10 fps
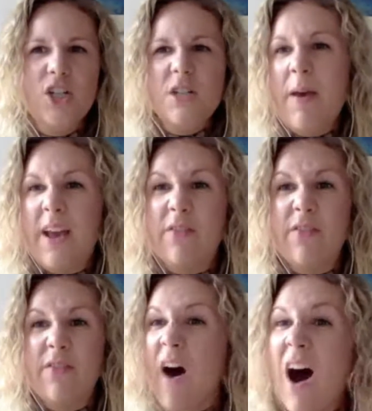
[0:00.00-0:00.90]
just pick
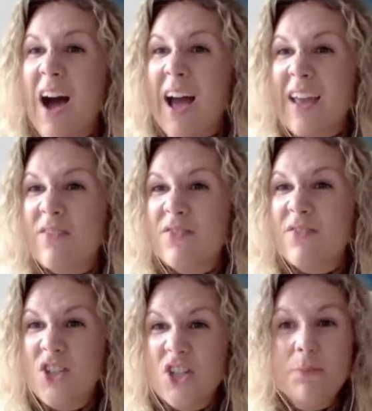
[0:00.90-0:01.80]

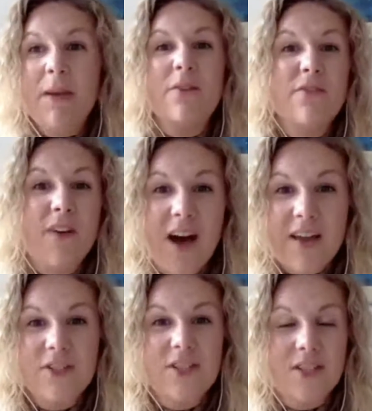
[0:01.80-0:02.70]
five
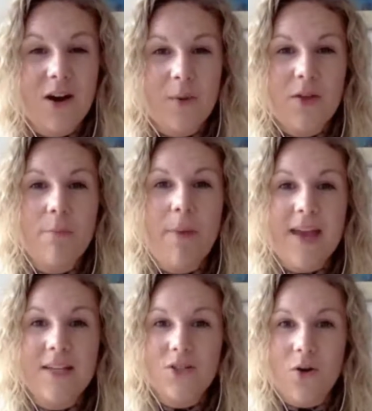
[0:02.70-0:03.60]
to start with,
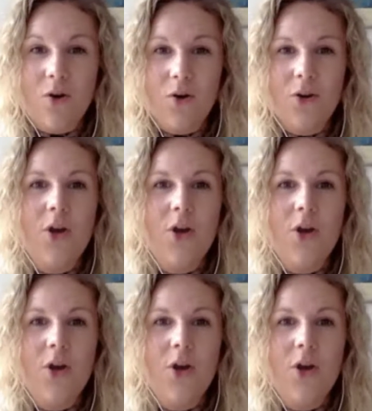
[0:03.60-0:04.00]
based on,